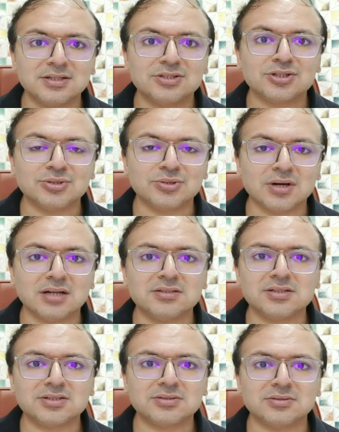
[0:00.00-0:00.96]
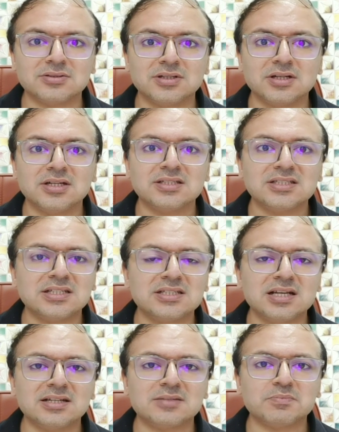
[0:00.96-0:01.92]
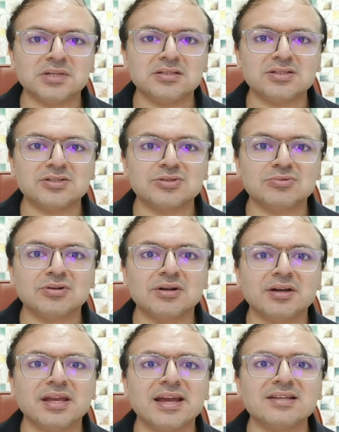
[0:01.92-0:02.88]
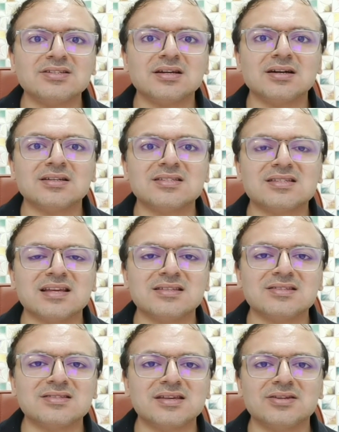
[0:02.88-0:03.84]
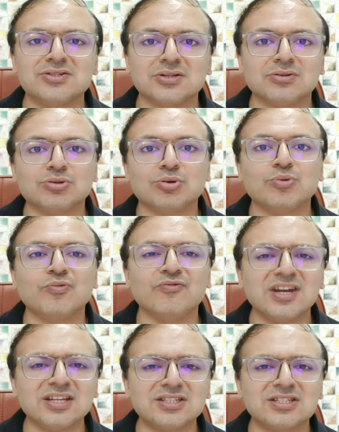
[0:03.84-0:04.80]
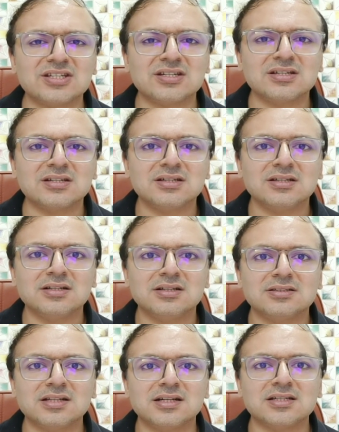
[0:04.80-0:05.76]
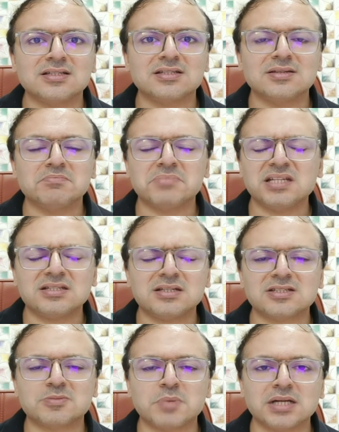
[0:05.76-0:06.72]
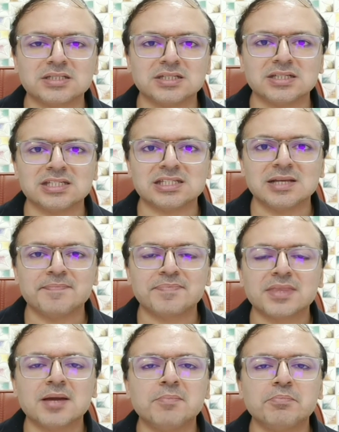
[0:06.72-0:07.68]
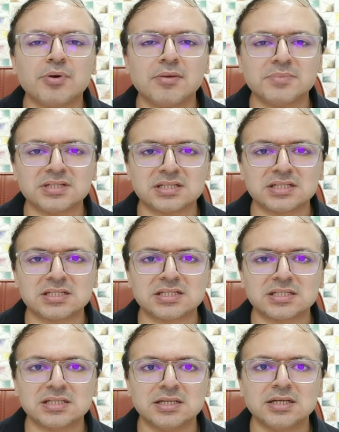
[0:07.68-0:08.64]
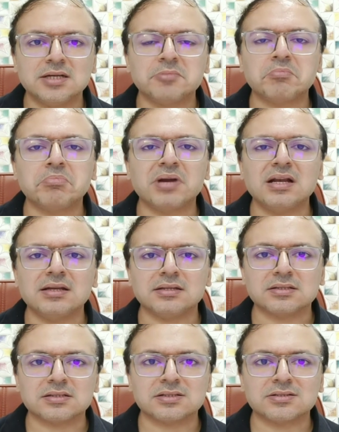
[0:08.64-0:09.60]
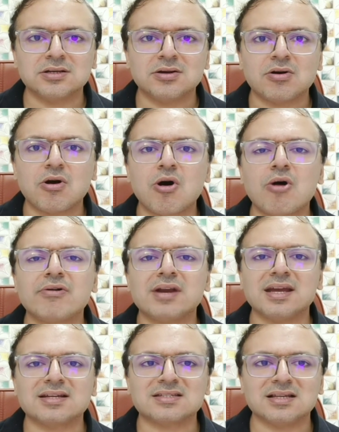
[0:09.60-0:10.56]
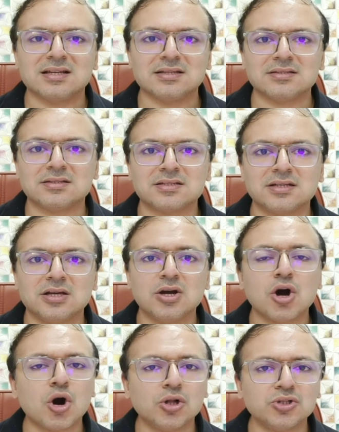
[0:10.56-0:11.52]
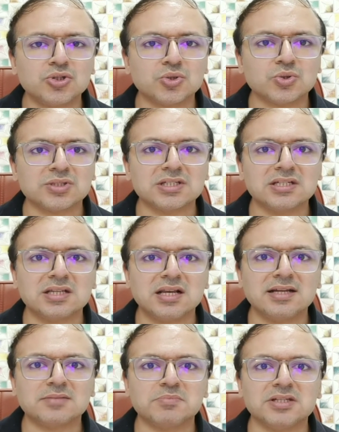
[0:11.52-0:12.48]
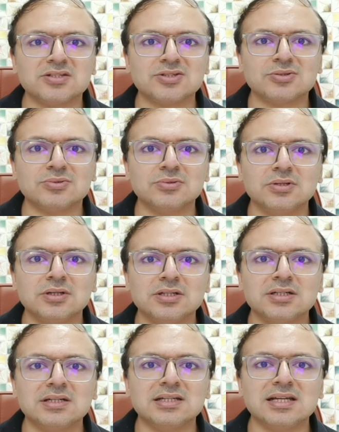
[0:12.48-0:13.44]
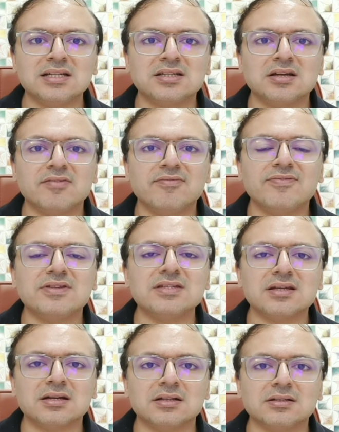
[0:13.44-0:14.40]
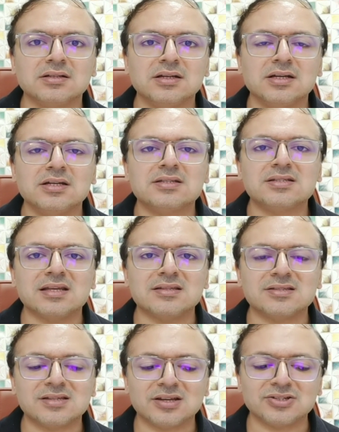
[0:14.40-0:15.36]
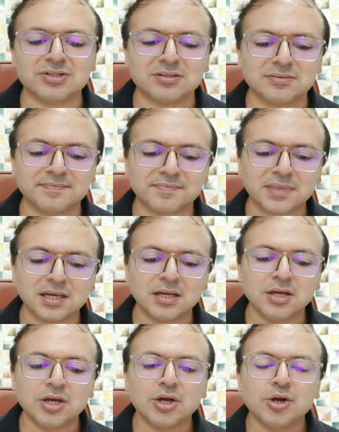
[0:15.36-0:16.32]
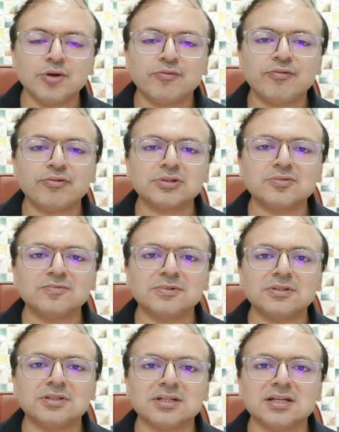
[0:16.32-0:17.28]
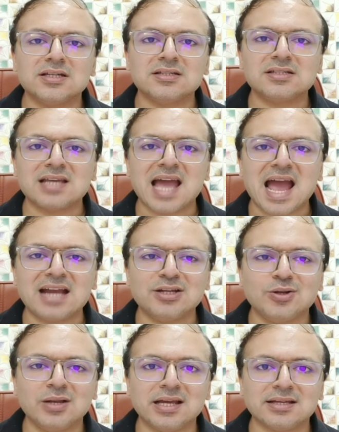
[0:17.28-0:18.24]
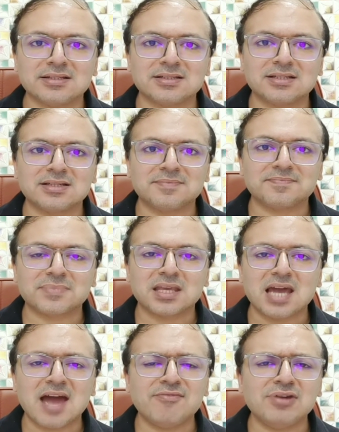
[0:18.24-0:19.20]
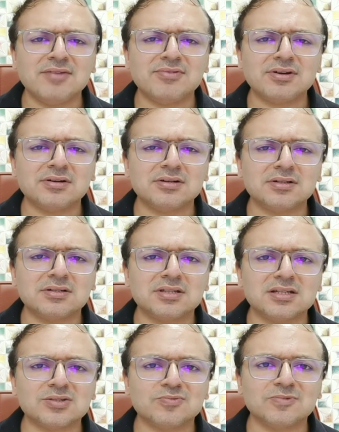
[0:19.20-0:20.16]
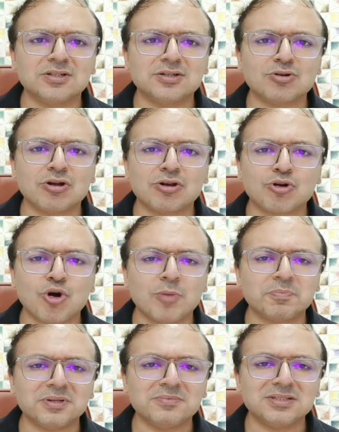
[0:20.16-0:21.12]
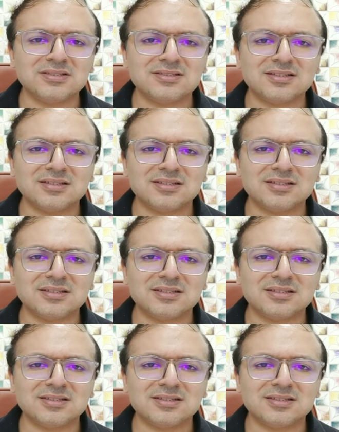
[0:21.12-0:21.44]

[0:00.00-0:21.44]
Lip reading: So you understood, titillate means to create a sensation through wit, that is mental smartness, promise, brilliance or excellence. Also, titillate means to create physical sensation. Fourth word is adulate. Have you ever heard this word called compliment?